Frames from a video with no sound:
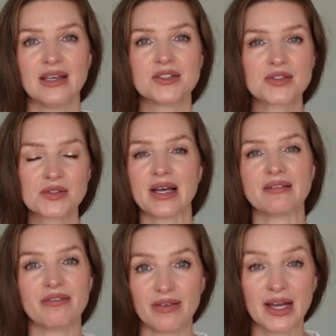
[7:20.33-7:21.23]
just to
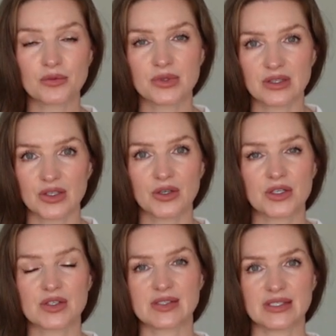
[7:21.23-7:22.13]
have fun with
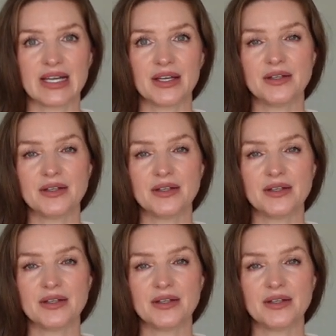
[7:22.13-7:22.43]
your style.